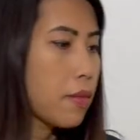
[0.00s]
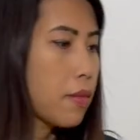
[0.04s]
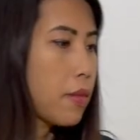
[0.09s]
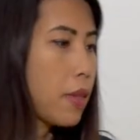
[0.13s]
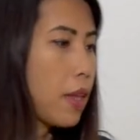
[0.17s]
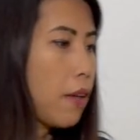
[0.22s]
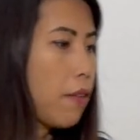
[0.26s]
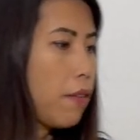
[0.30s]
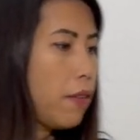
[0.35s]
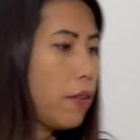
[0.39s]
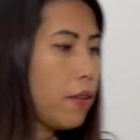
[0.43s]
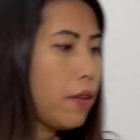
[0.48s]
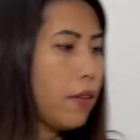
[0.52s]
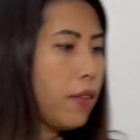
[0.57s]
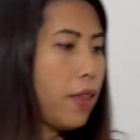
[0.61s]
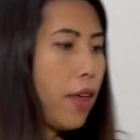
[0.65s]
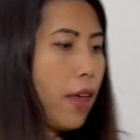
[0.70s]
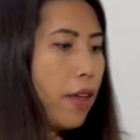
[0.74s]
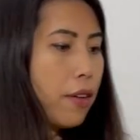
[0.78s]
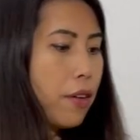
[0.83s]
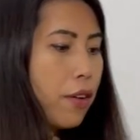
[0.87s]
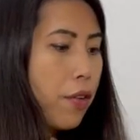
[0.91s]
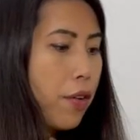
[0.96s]
I feel
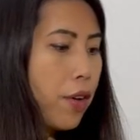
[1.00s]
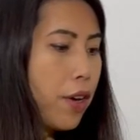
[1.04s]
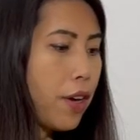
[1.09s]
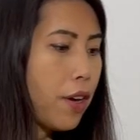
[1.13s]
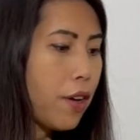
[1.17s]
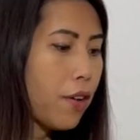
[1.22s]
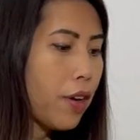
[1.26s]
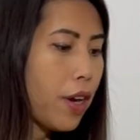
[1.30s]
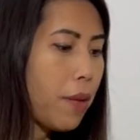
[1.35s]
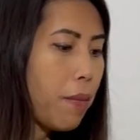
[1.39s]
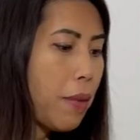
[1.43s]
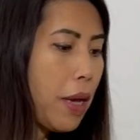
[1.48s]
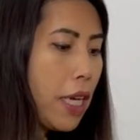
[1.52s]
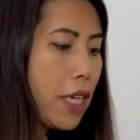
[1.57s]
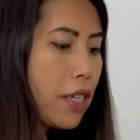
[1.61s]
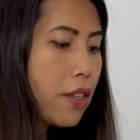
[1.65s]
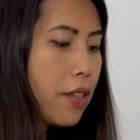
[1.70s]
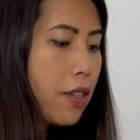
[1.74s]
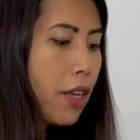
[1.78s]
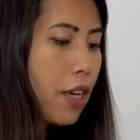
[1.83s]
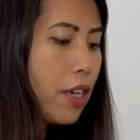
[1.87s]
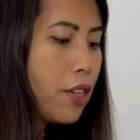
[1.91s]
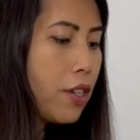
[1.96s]
that greenery makes
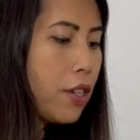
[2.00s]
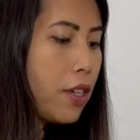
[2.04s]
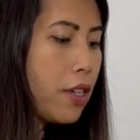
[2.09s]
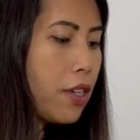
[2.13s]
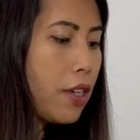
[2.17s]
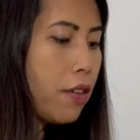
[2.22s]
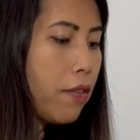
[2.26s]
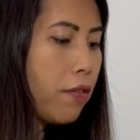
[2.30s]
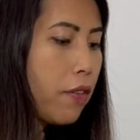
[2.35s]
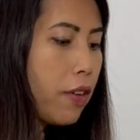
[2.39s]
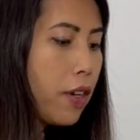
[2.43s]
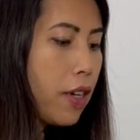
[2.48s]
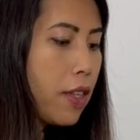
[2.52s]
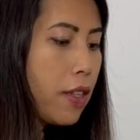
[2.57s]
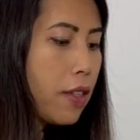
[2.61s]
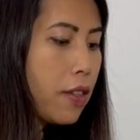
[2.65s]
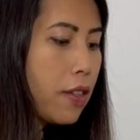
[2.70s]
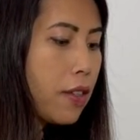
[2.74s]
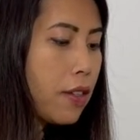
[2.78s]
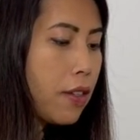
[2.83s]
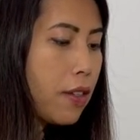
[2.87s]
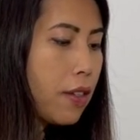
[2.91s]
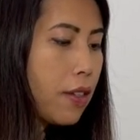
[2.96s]
such a
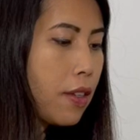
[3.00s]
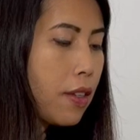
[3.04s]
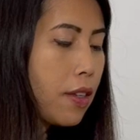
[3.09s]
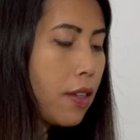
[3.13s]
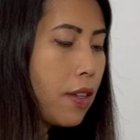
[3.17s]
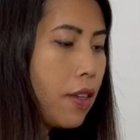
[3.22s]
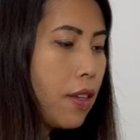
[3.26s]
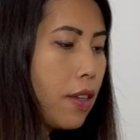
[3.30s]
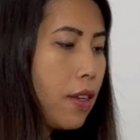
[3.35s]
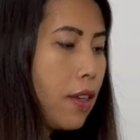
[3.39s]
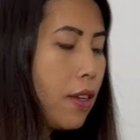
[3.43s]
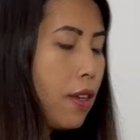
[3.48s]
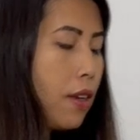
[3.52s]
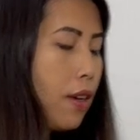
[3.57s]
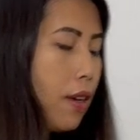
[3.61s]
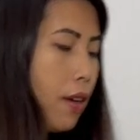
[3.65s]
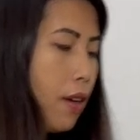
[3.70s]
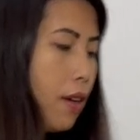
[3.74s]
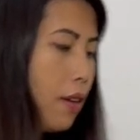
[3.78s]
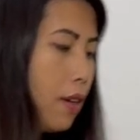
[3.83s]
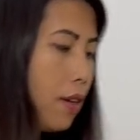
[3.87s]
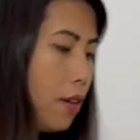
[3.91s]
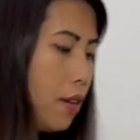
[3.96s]
difference.
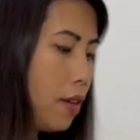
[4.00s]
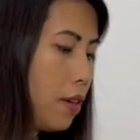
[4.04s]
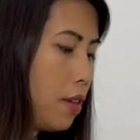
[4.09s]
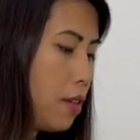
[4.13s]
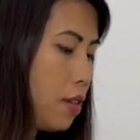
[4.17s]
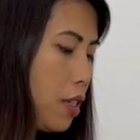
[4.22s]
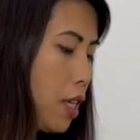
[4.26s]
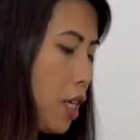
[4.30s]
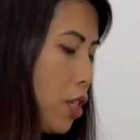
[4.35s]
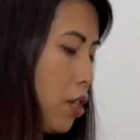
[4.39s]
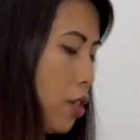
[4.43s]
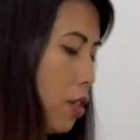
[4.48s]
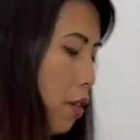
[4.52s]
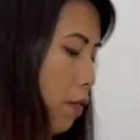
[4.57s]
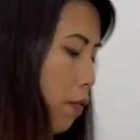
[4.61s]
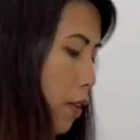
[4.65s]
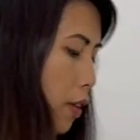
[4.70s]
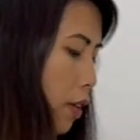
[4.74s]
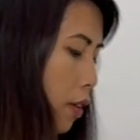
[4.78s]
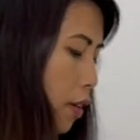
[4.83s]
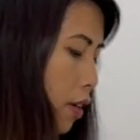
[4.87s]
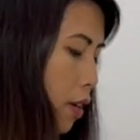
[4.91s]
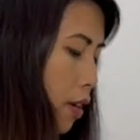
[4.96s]
Such a
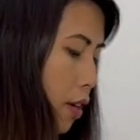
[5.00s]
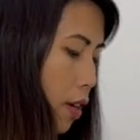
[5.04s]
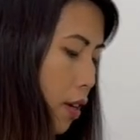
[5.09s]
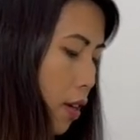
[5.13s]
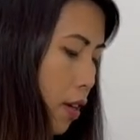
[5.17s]
different look.